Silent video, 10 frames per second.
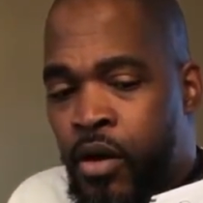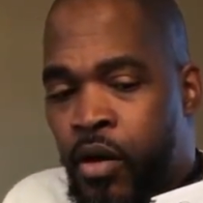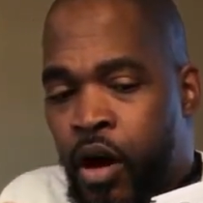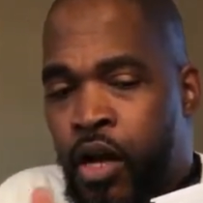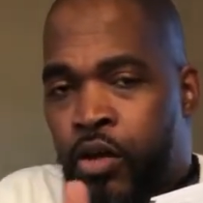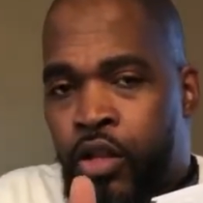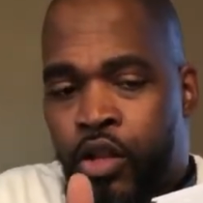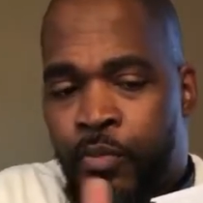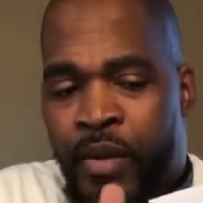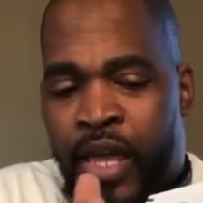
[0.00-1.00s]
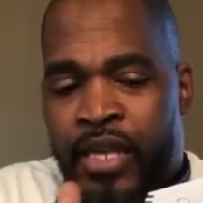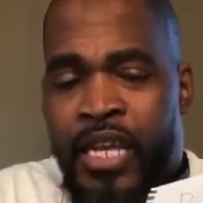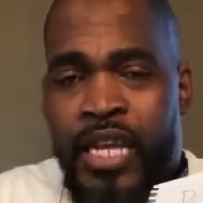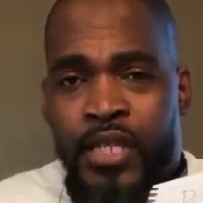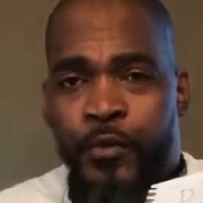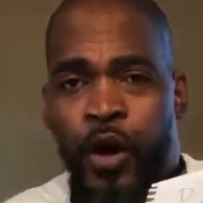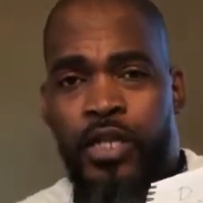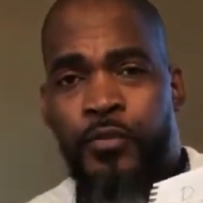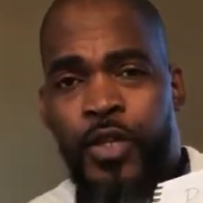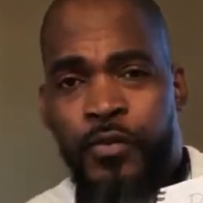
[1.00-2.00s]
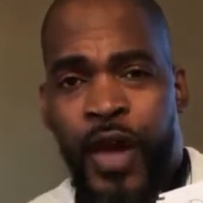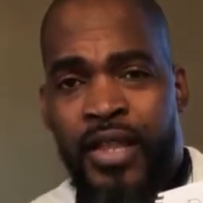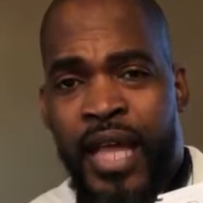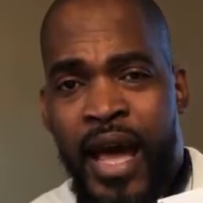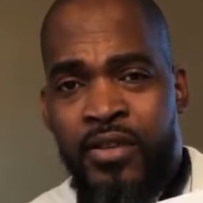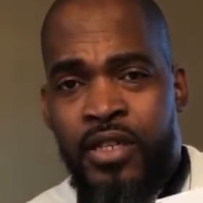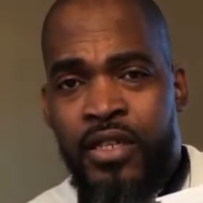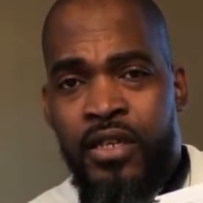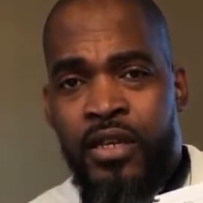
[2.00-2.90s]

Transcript: Or your need is $455,000